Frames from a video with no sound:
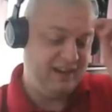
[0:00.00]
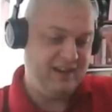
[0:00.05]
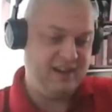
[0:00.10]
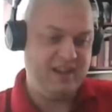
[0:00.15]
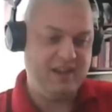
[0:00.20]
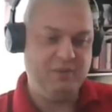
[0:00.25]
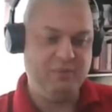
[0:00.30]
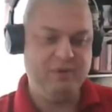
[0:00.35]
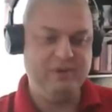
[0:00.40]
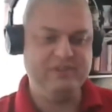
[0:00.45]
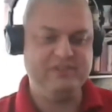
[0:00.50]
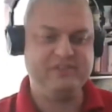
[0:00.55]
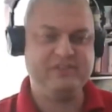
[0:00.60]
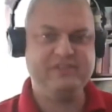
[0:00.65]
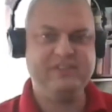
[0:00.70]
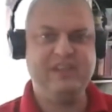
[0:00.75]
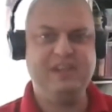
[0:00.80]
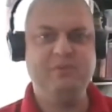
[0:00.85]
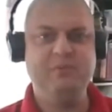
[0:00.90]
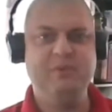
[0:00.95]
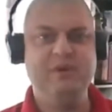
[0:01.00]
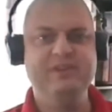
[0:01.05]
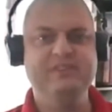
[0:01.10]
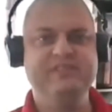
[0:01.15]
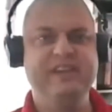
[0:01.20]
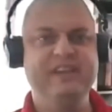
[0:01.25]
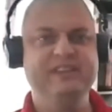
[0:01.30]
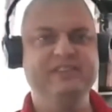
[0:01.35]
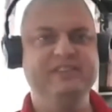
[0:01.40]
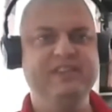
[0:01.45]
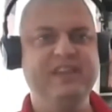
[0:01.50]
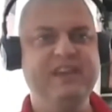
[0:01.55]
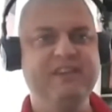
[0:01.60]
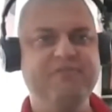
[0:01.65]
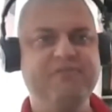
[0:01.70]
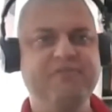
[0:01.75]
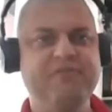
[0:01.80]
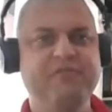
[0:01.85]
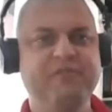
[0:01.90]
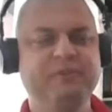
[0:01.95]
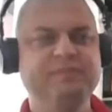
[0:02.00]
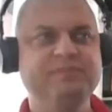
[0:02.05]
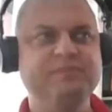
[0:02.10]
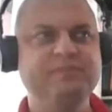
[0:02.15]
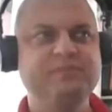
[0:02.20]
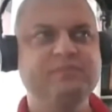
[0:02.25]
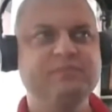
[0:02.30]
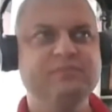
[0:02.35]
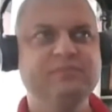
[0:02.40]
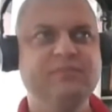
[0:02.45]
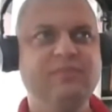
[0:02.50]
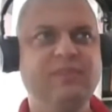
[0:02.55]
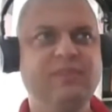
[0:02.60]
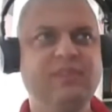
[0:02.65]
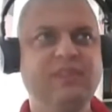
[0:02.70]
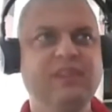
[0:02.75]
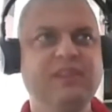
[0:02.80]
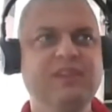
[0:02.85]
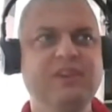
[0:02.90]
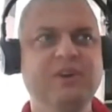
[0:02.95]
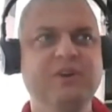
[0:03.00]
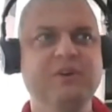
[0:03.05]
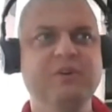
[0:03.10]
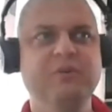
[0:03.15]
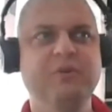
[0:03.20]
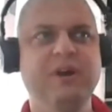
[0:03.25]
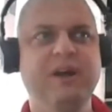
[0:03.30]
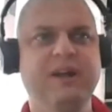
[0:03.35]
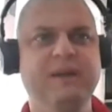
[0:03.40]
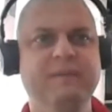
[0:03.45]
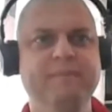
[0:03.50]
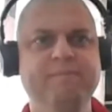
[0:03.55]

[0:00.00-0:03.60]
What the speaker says: it was as if, you know,